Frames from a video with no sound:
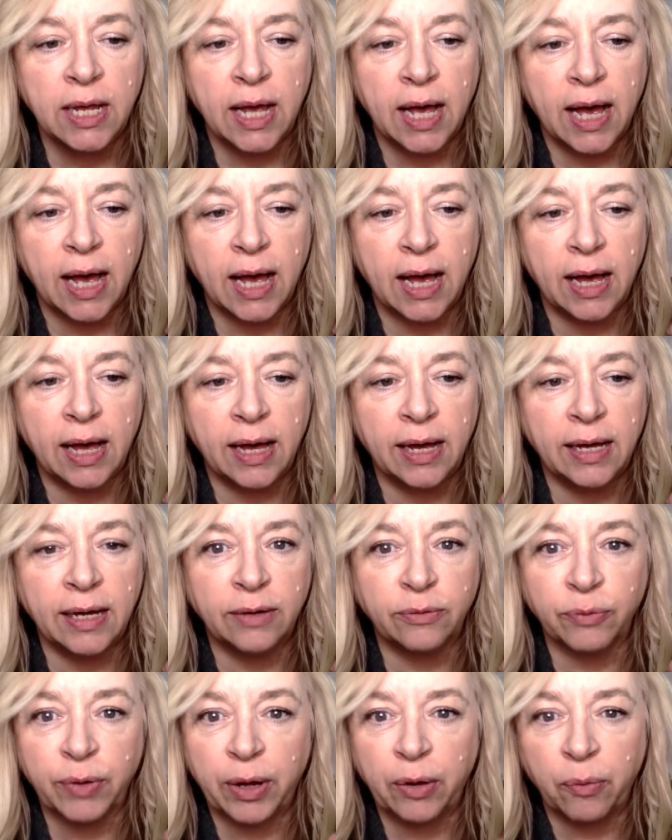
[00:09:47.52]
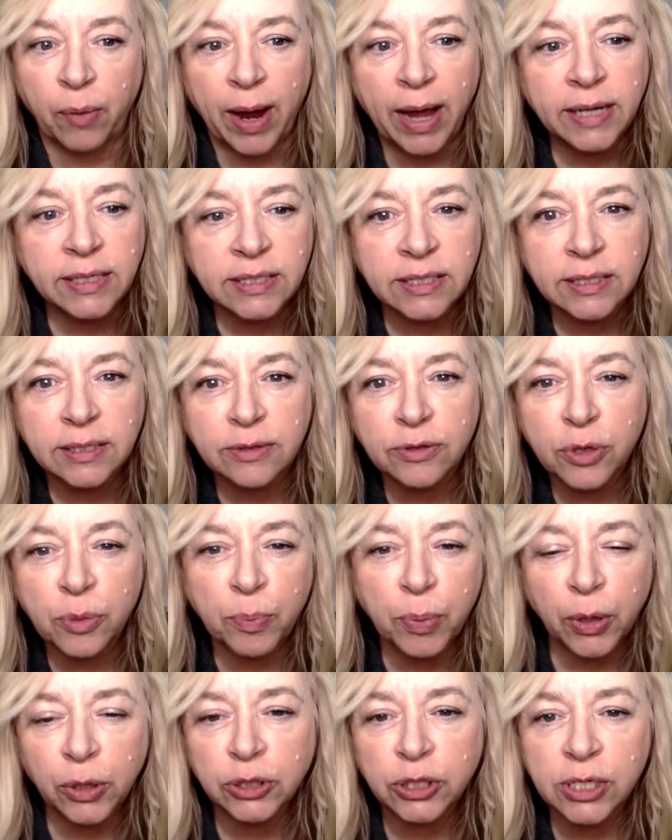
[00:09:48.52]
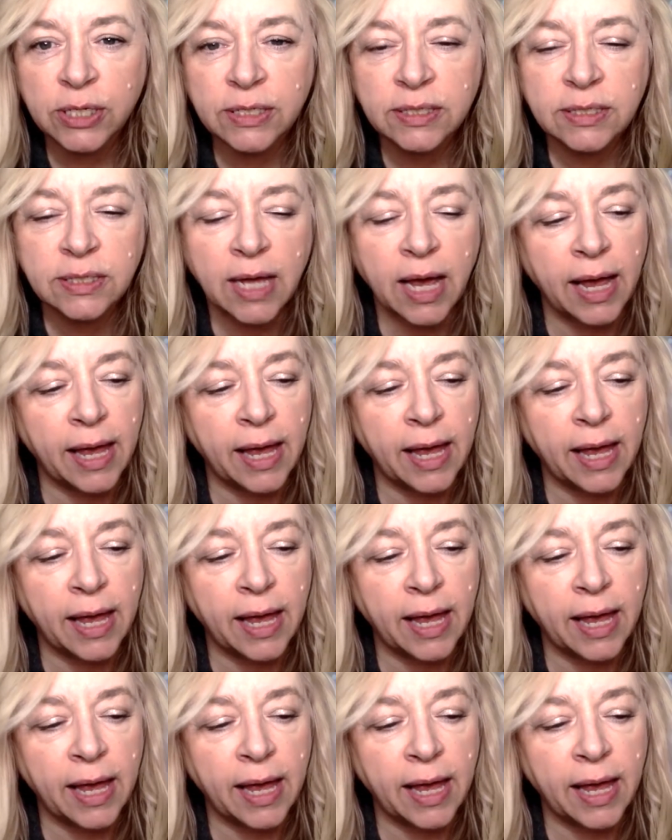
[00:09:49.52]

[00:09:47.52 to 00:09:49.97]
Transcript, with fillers: uh, regret the purchase.